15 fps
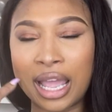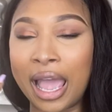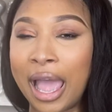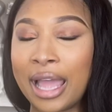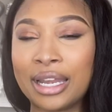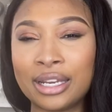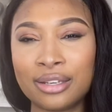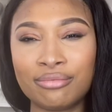
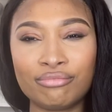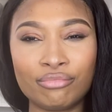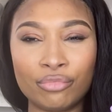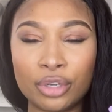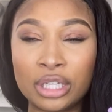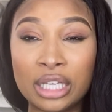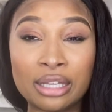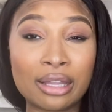I didn't
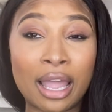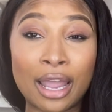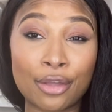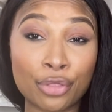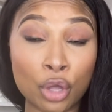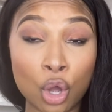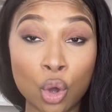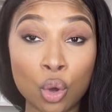really
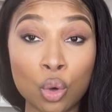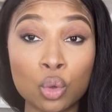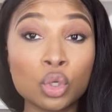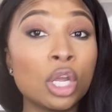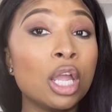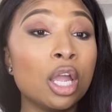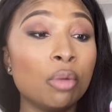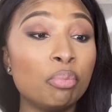like the
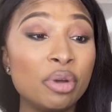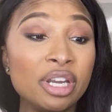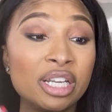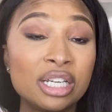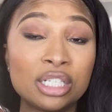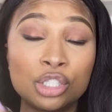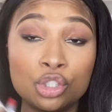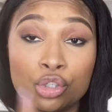hold, but
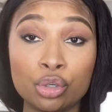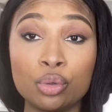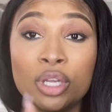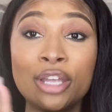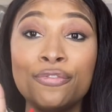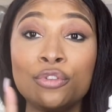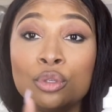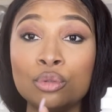it is true.
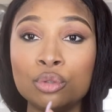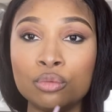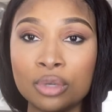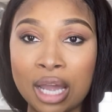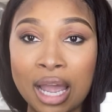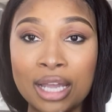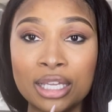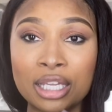If you do
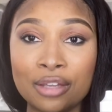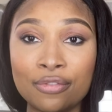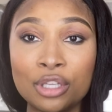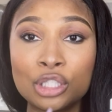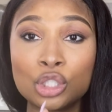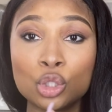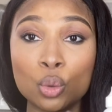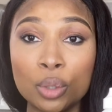not give
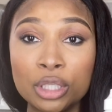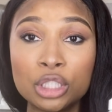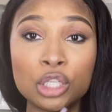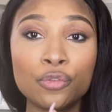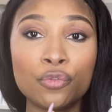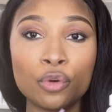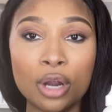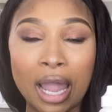this
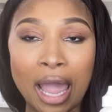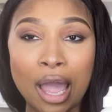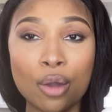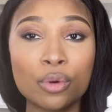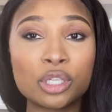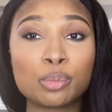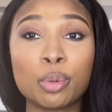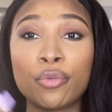24
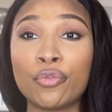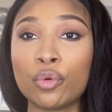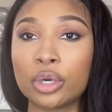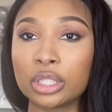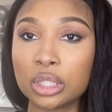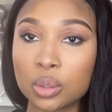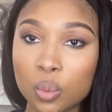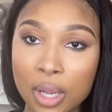hours
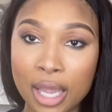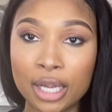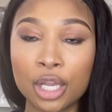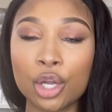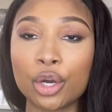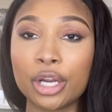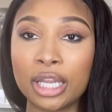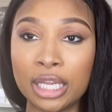before
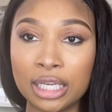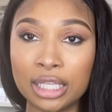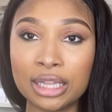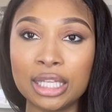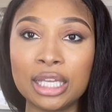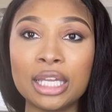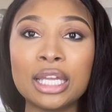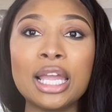sweating or
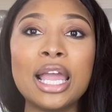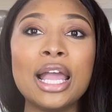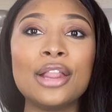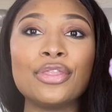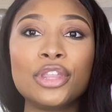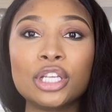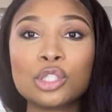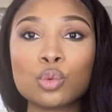anything,
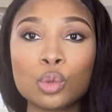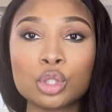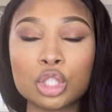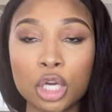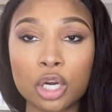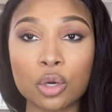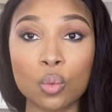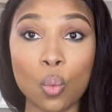this will
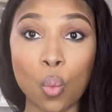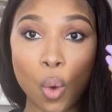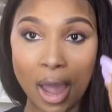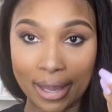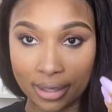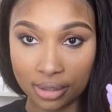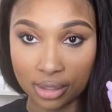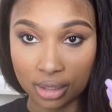turn
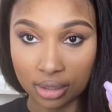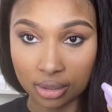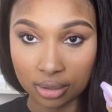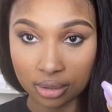white.